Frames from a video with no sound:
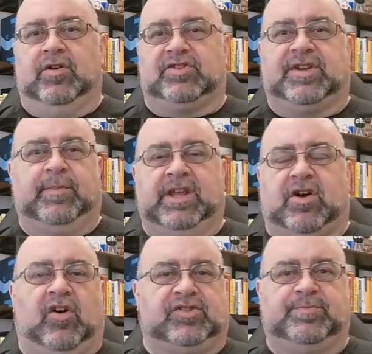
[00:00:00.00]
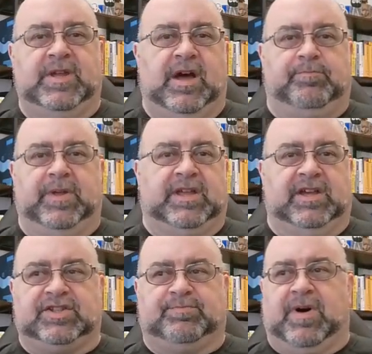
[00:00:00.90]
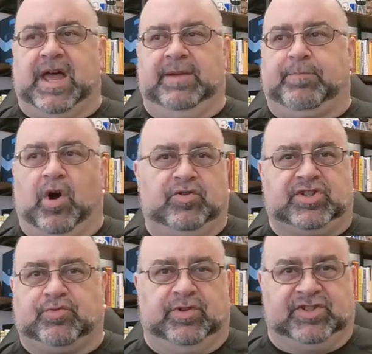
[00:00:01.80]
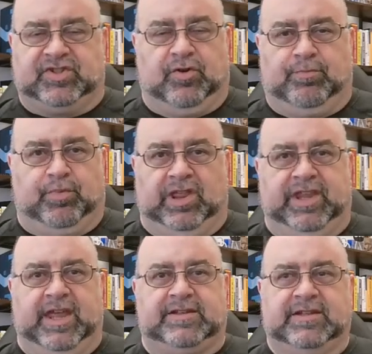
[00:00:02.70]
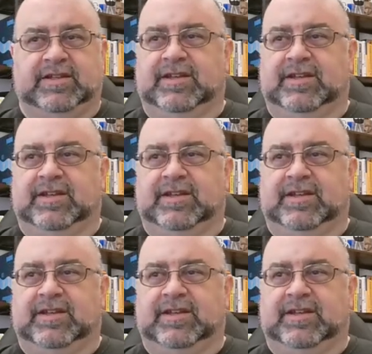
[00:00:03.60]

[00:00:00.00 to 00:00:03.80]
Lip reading: somebody calls me up because my post was so brilliant.